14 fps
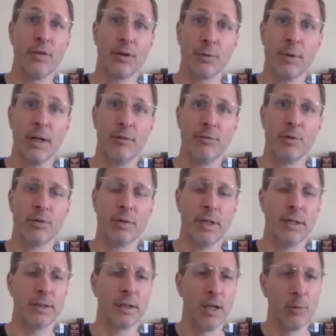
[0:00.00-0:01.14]
What does that graph
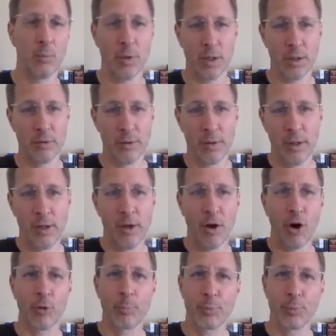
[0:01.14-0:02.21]
look like? Well,